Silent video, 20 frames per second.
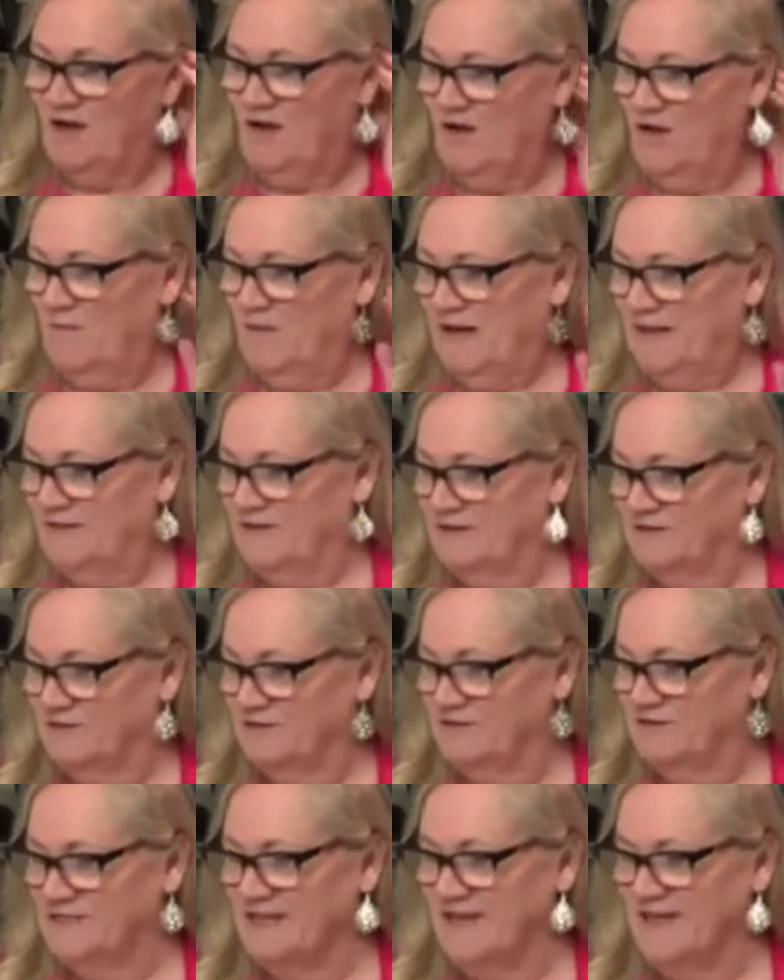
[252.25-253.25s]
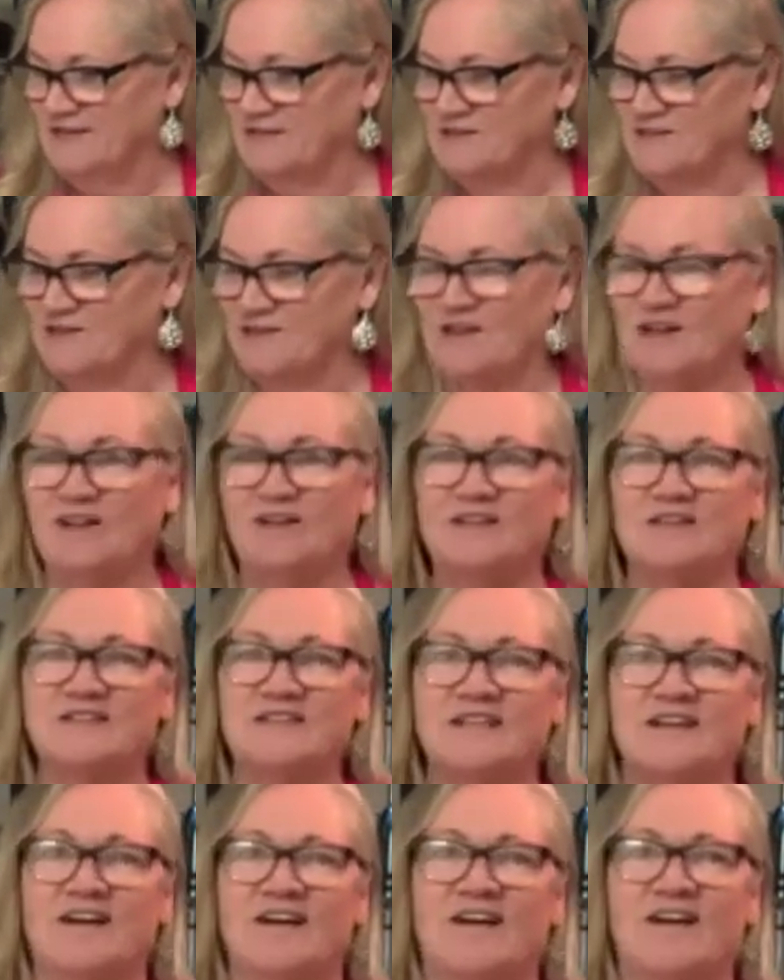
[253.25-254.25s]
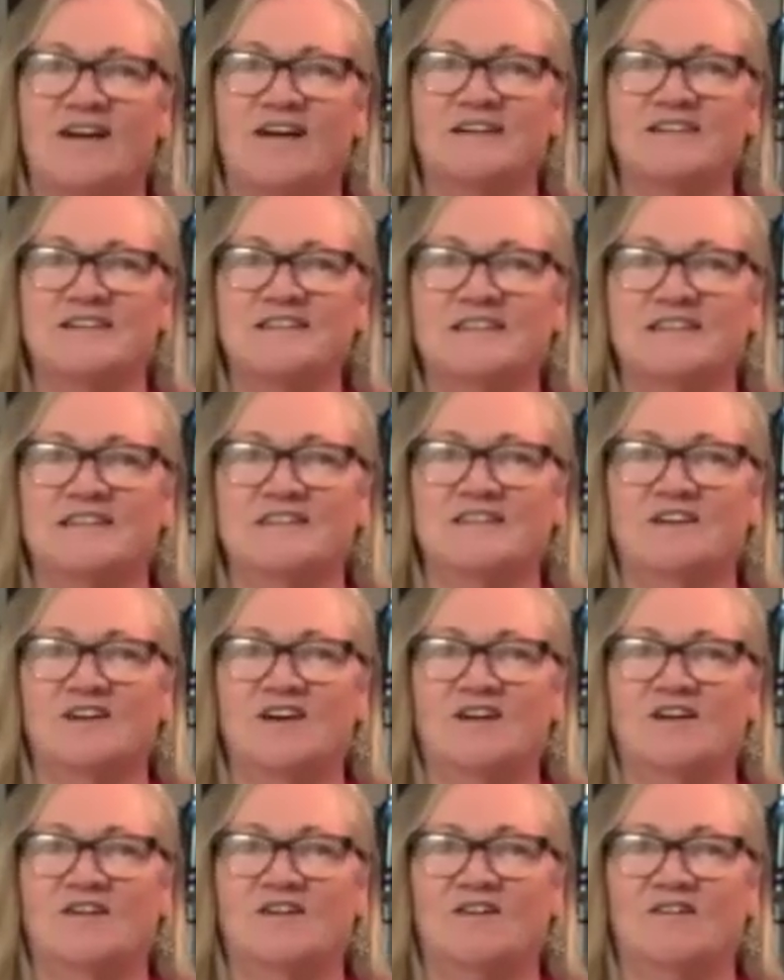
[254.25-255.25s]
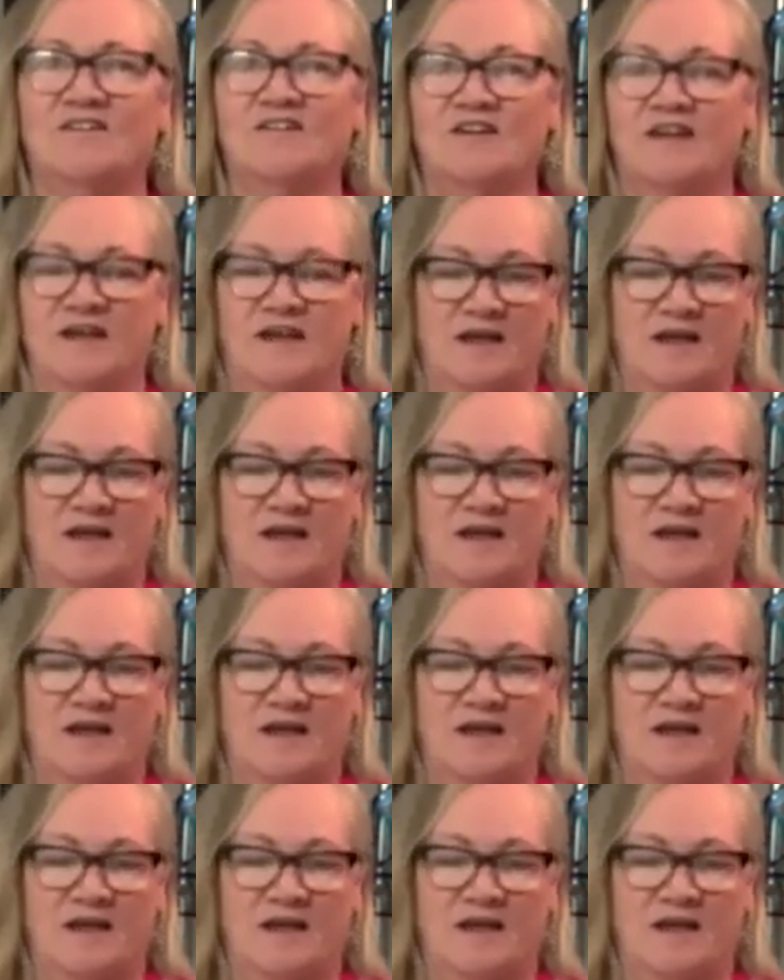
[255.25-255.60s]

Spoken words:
All my little utensils are silicone.